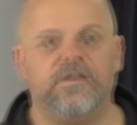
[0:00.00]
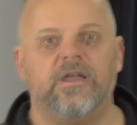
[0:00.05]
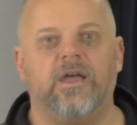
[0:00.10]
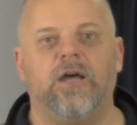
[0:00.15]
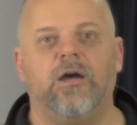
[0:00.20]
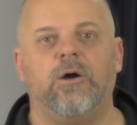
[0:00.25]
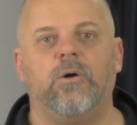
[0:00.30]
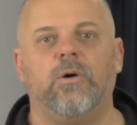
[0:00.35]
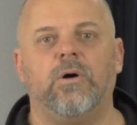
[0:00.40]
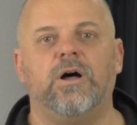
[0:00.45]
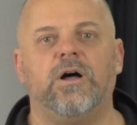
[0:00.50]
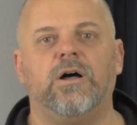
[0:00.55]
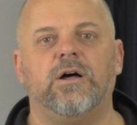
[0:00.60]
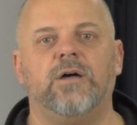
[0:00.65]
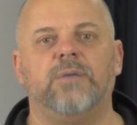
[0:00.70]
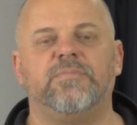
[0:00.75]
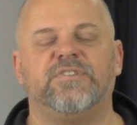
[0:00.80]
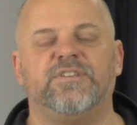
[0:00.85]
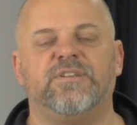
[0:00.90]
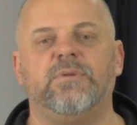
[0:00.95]

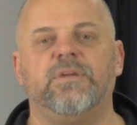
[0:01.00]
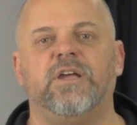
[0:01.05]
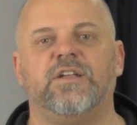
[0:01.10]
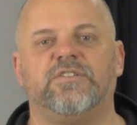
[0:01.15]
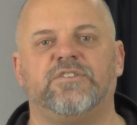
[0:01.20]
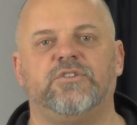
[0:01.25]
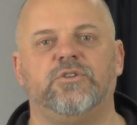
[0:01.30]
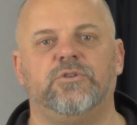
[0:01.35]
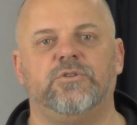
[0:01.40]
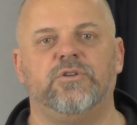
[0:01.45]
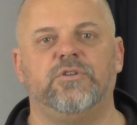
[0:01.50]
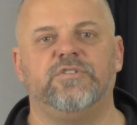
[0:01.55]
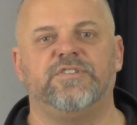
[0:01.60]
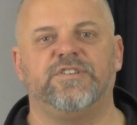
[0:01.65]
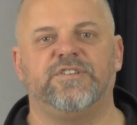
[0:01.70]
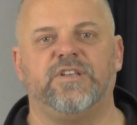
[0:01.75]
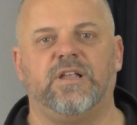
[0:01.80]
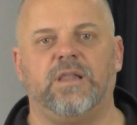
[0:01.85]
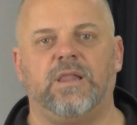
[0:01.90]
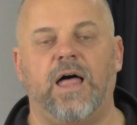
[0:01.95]
Now, SIMI-S2
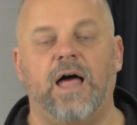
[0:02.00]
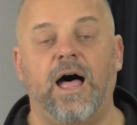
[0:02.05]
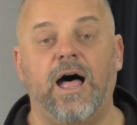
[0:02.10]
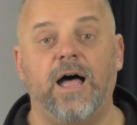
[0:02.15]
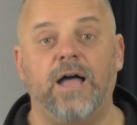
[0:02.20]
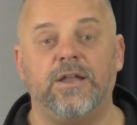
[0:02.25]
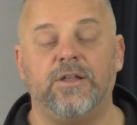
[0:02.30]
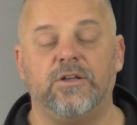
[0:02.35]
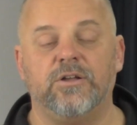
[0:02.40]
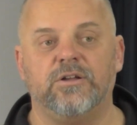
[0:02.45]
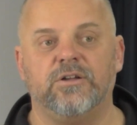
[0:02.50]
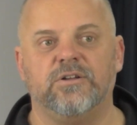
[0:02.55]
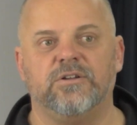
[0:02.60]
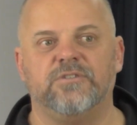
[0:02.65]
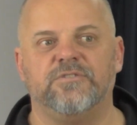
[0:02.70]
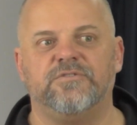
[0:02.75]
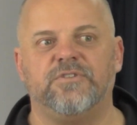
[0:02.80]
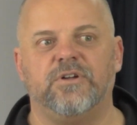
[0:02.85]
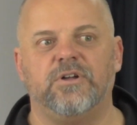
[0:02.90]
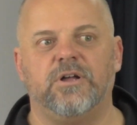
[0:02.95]
uses a lot
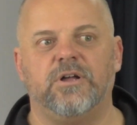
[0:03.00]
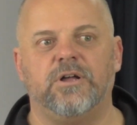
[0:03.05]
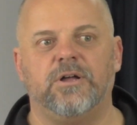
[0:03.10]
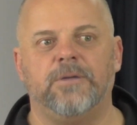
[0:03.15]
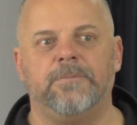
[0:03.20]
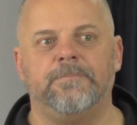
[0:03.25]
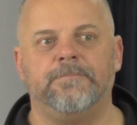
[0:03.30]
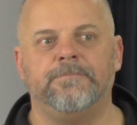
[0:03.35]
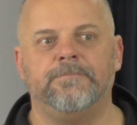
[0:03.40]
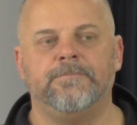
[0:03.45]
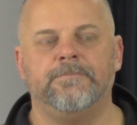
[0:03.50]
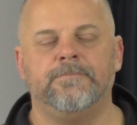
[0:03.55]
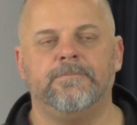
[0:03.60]
of